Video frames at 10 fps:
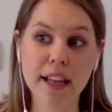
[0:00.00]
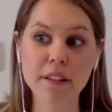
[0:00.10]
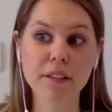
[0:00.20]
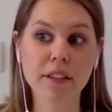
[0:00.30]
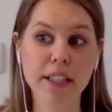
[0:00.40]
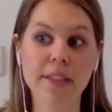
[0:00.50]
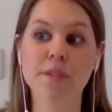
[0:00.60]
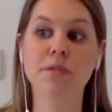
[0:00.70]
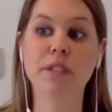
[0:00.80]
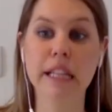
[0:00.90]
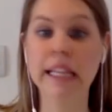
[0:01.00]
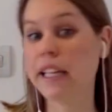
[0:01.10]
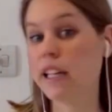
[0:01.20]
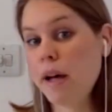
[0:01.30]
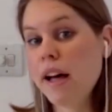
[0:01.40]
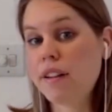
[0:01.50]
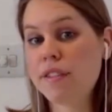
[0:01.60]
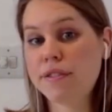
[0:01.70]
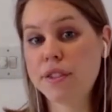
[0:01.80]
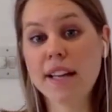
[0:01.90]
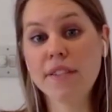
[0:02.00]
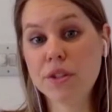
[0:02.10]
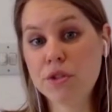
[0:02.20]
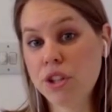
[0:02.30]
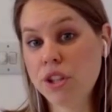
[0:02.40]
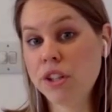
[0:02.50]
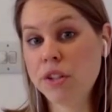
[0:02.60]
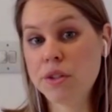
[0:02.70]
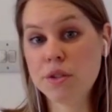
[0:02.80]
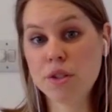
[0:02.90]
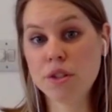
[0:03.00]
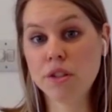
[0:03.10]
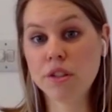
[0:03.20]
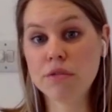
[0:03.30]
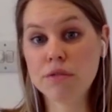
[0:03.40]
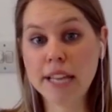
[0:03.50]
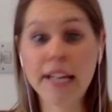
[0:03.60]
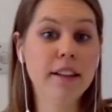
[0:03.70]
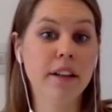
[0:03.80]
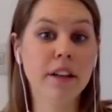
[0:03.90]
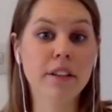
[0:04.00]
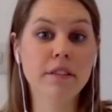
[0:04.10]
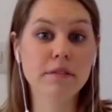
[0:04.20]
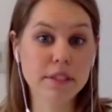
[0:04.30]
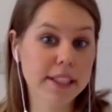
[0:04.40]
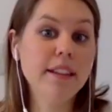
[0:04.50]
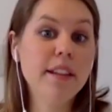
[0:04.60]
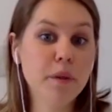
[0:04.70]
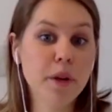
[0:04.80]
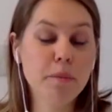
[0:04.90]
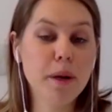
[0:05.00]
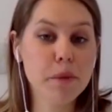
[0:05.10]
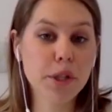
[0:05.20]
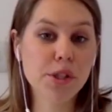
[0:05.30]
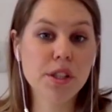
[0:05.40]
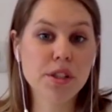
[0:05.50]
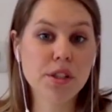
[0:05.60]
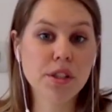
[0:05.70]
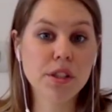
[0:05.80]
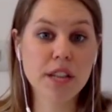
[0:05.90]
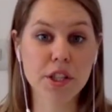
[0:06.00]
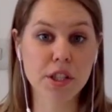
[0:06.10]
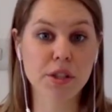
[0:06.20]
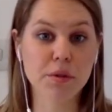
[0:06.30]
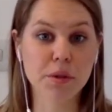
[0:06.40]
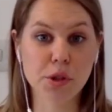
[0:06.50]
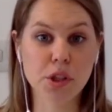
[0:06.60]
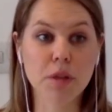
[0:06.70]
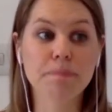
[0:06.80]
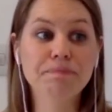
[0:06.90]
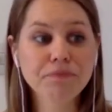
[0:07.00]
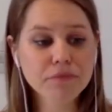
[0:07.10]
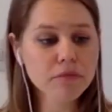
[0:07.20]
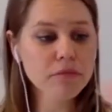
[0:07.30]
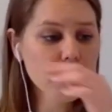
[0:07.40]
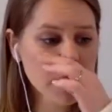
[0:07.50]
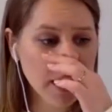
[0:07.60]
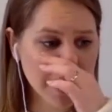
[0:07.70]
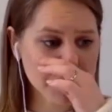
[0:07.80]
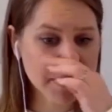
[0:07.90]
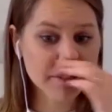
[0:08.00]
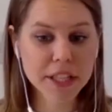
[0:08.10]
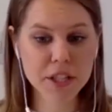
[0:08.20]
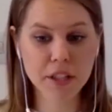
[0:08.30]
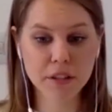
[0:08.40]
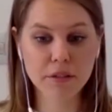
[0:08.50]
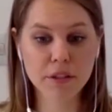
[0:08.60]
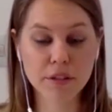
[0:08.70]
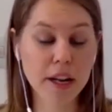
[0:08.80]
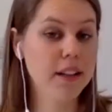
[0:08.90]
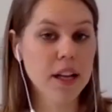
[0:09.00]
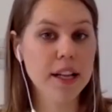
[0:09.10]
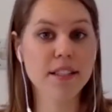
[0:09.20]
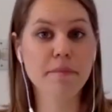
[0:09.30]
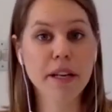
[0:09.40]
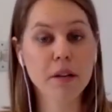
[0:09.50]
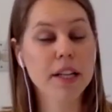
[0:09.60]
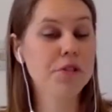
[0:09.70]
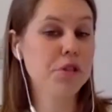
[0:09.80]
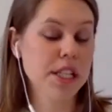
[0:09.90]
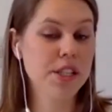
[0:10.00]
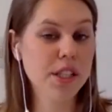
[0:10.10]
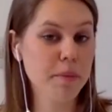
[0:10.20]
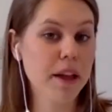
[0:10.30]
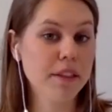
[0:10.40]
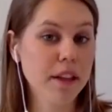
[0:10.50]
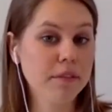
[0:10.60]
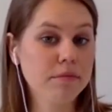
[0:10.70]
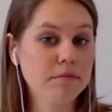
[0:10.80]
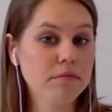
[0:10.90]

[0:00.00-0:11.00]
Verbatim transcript: that leaves a really clear path for savvy studios to get in there and get their work published and to, to actually do a good job um, in reaching the right clients and being quite strategic about that.